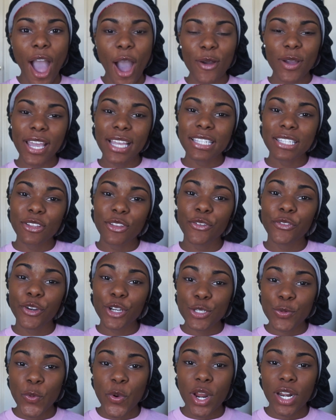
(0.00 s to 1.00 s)
Okay, so the
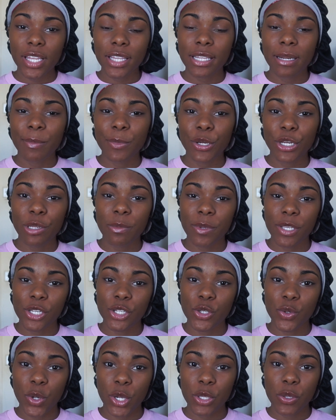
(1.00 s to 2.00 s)
first product that I'm gonna be
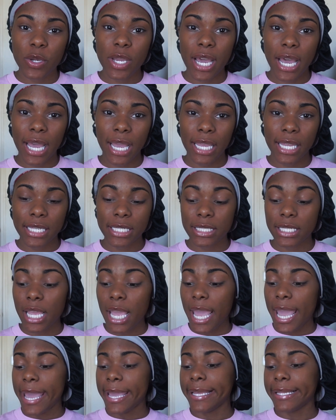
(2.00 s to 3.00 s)
showing you guys
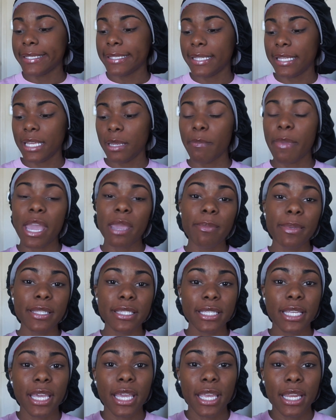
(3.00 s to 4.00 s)
is the Baby
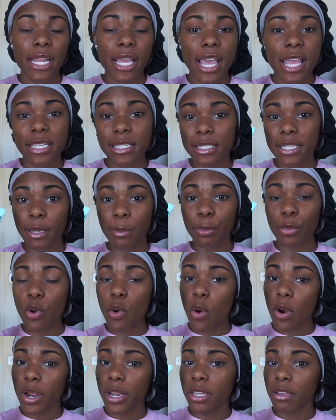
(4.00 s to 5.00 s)
Skin Instant
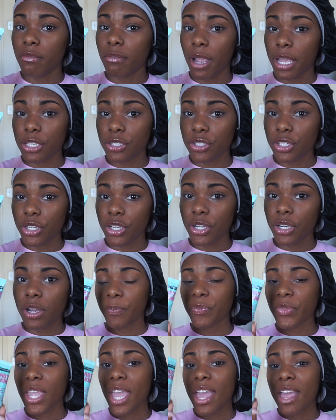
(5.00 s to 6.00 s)
Pore Eraser.
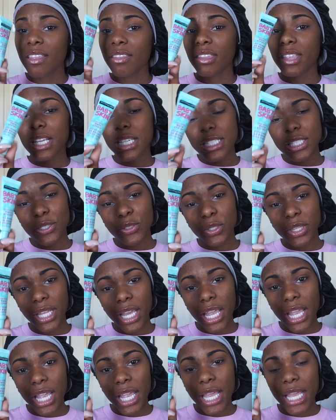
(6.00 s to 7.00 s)
This little
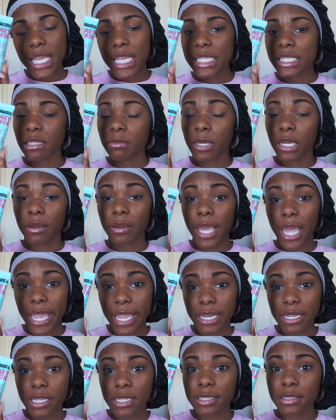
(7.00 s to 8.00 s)
thing is about
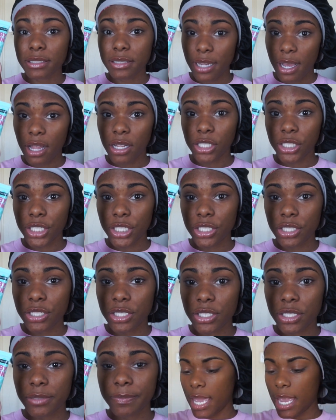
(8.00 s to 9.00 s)

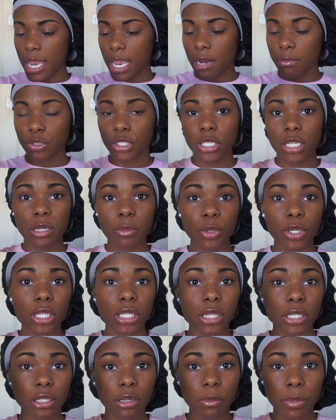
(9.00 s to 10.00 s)
$8, and I'm just gonna put a
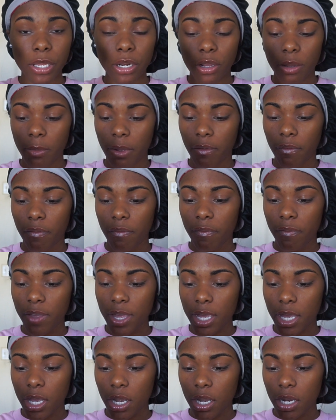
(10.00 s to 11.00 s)
little bit on my
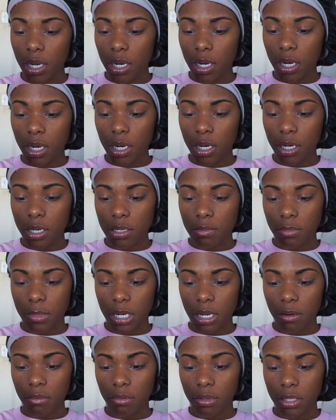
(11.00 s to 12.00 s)
finger because I'm
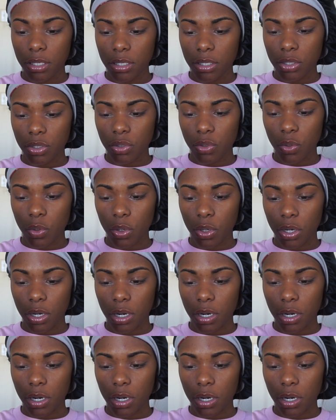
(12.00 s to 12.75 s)
not really sure.